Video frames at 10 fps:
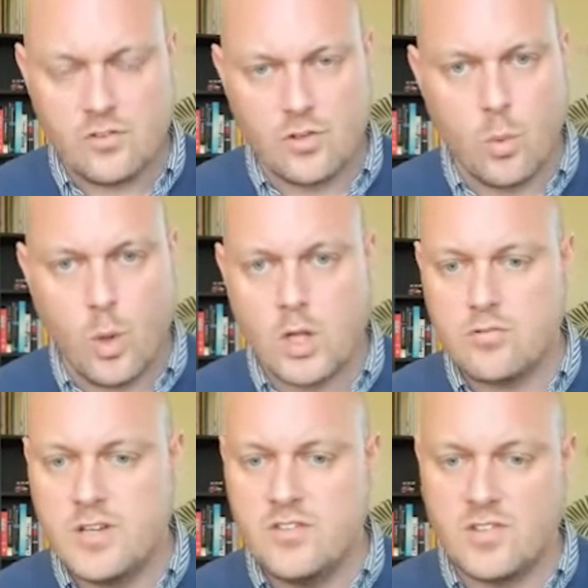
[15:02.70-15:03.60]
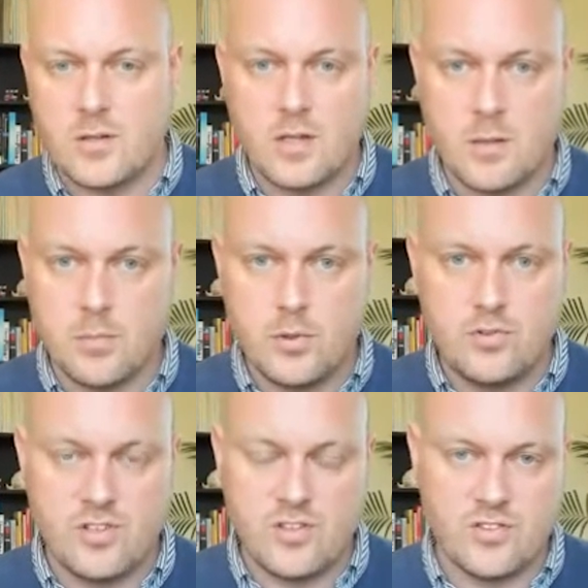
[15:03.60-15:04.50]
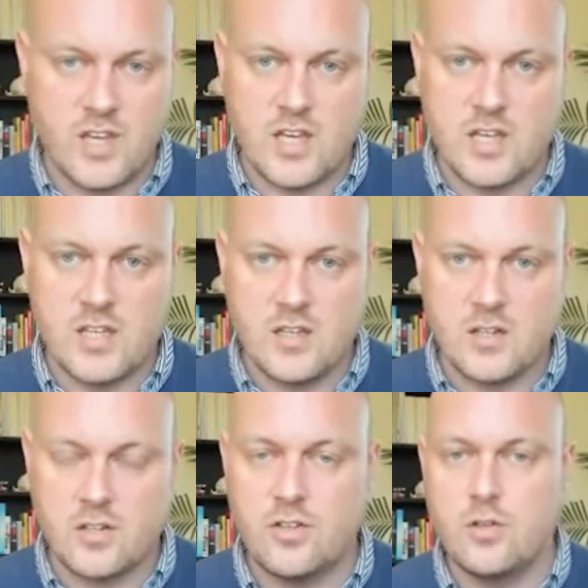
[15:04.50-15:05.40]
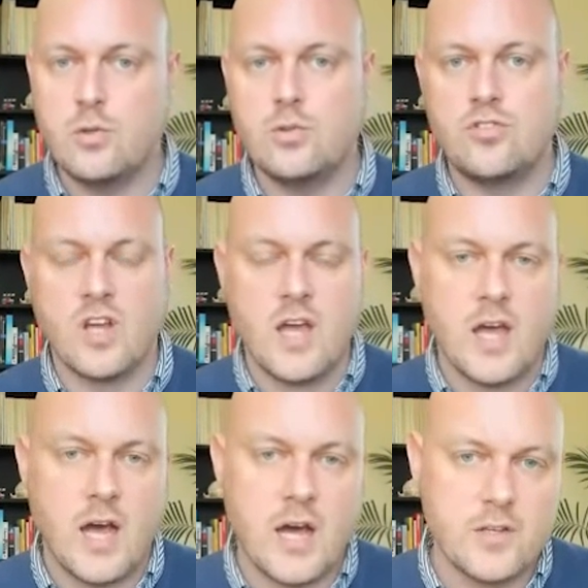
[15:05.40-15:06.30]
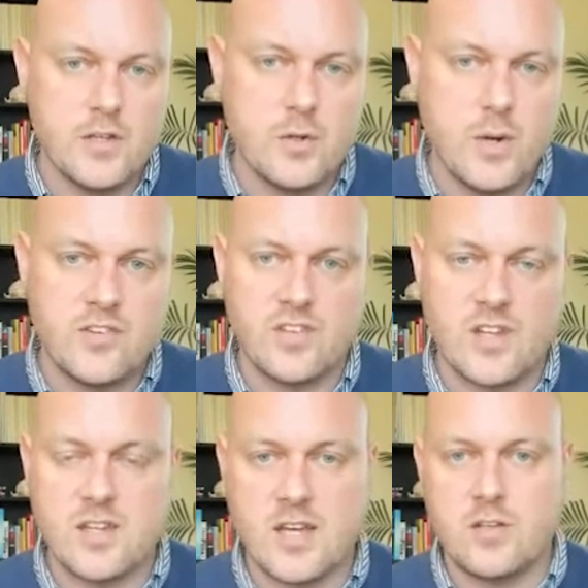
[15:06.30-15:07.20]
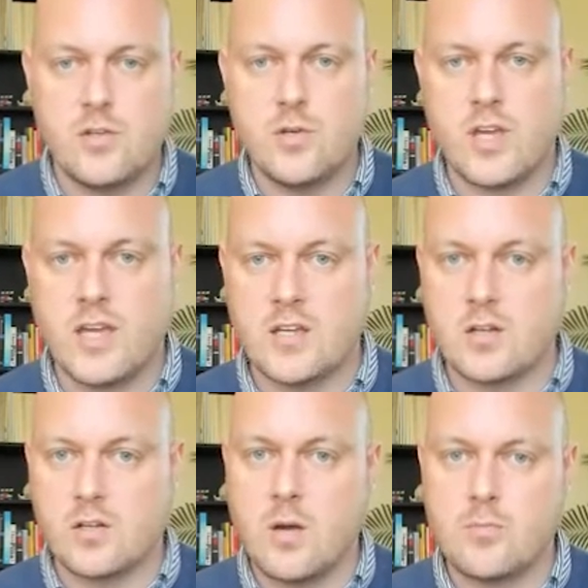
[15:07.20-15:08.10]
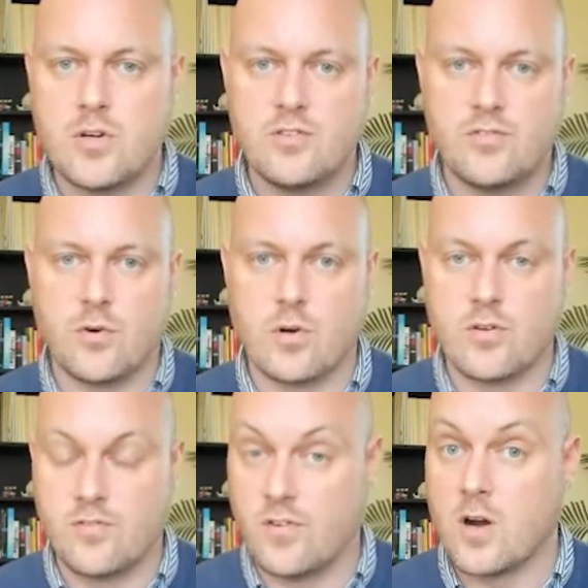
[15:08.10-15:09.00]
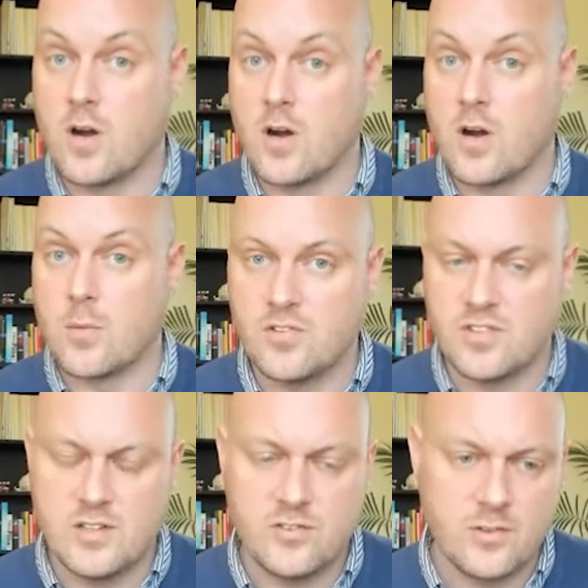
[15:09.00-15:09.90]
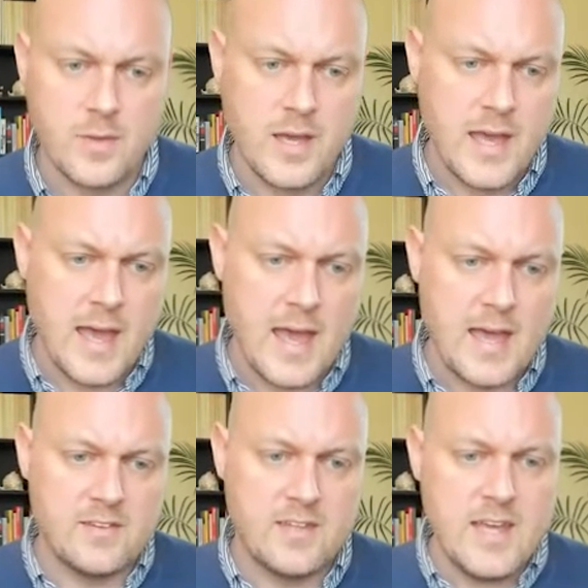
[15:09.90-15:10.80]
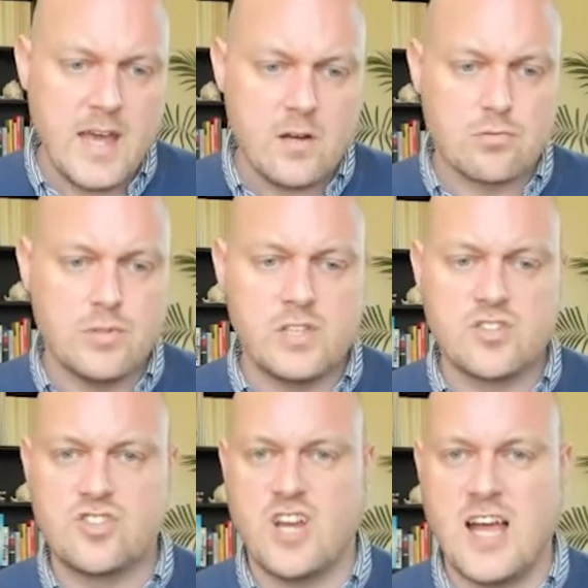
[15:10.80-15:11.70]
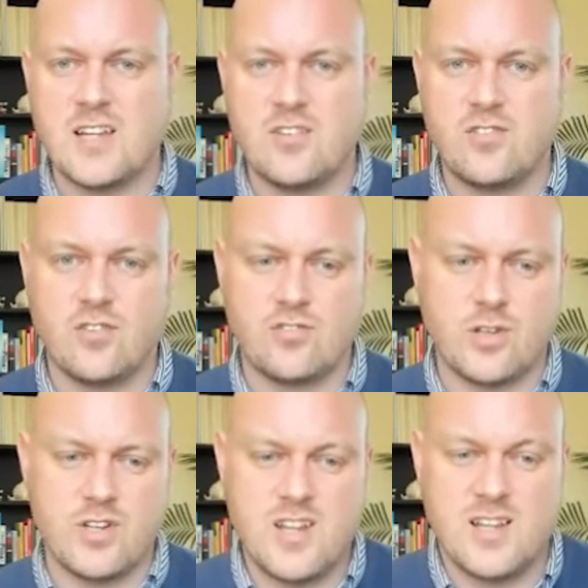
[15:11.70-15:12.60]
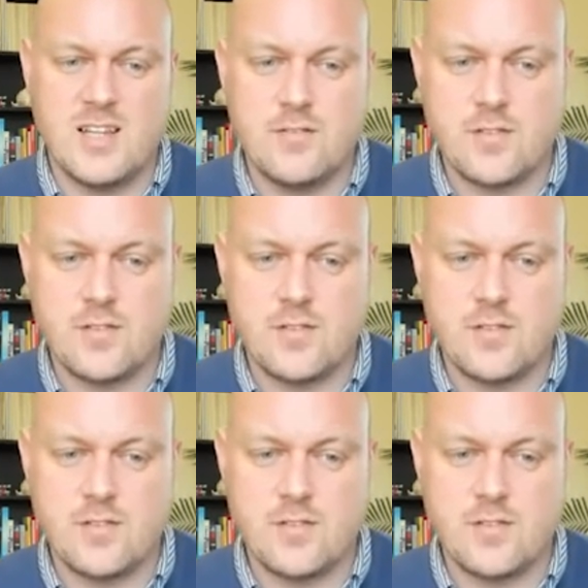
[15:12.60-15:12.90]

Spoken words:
So Walgreens and Boots is a huge US and UK conglomerate for pharmacies. And they had a real challenge to sort of deliver